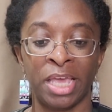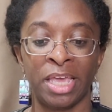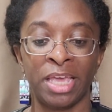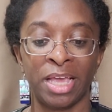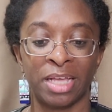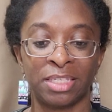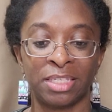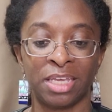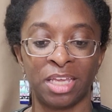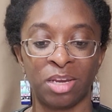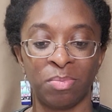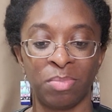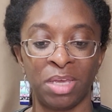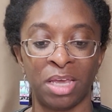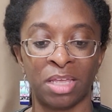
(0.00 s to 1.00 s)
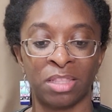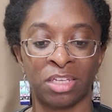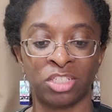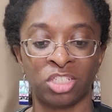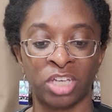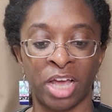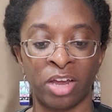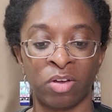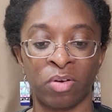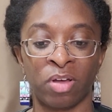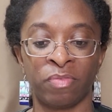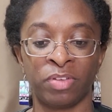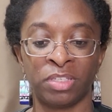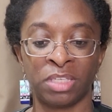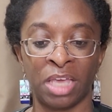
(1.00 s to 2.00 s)
He hidden me in the shadow
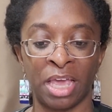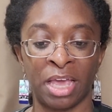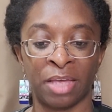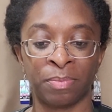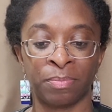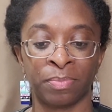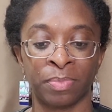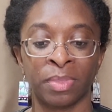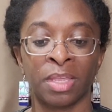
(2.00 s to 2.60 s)
of his hand.